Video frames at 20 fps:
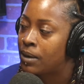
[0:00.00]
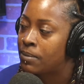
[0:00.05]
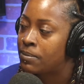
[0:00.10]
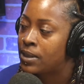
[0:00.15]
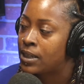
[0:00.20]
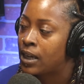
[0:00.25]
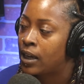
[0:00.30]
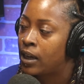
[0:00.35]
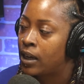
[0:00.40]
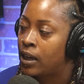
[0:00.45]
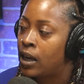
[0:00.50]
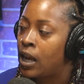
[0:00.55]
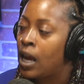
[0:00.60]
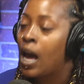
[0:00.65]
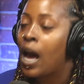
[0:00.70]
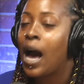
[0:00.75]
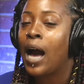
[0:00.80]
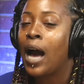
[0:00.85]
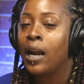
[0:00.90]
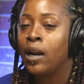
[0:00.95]
I'm saying?
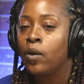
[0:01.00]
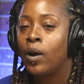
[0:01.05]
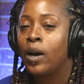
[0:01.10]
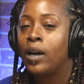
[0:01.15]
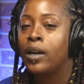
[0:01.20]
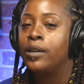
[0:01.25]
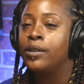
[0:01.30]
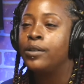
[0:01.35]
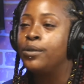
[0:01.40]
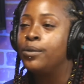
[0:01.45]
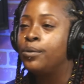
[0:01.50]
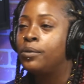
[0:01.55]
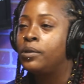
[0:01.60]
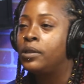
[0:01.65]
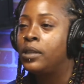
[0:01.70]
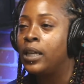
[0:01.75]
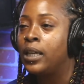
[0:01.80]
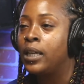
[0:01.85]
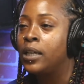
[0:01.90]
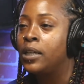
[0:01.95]
I know how to do
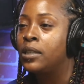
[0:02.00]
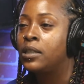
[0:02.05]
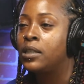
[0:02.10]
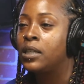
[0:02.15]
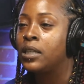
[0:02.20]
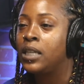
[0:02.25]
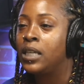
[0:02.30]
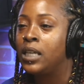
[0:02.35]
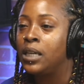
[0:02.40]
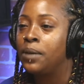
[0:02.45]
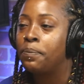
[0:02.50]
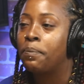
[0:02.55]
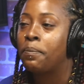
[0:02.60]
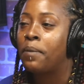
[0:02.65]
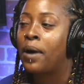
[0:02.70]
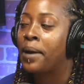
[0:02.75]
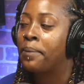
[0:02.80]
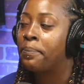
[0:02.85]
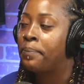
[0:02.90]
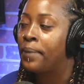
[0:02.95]
things to keep
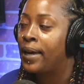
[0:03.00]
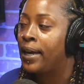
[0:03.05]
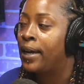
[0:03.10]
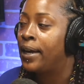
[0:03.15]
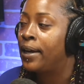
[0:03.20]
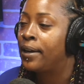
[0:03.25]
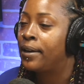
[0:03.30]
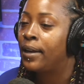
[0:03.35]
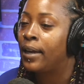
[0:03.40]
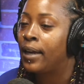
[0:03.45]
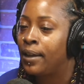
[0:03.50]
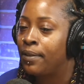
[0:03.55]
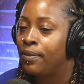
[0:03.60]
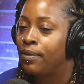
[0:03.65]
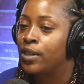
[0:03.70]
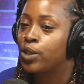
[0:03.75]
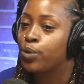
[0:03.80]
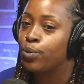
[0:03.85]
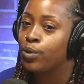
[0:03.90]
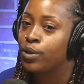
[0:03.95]
my man in
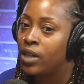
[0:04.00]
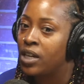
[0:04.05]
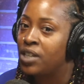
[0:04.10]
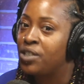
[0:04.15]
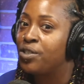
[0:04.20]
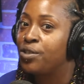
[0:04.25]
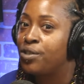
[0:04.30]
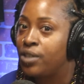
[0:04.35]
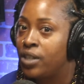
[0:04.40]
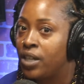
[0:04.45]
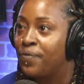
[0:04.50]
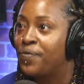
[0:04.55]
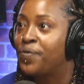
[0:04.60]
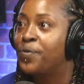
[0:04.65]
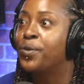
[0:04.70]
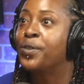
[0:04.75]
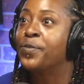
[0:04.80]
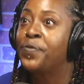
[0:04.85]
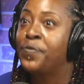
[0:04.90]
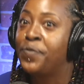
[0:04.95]
this relationship right.
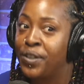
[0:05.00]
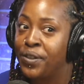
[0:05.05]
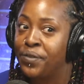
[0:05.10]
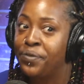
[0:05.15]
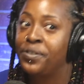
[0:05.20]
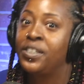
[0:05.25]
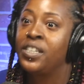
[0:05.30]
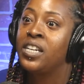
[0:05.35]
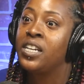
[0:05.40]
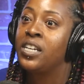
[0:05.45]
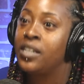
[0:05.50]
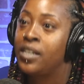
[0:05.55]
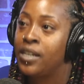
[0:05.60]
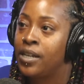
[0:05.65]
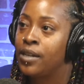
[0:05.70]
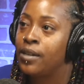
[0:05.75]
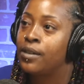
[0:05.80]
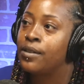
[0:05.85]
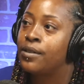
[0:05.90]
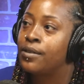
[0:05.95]
for 15
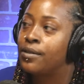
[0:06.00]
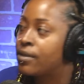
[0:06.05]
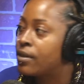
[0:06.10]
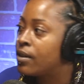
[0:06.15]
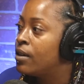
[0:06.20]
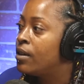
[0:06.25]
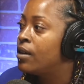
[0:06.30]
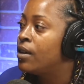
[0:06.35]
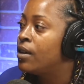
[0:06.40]
years. Right.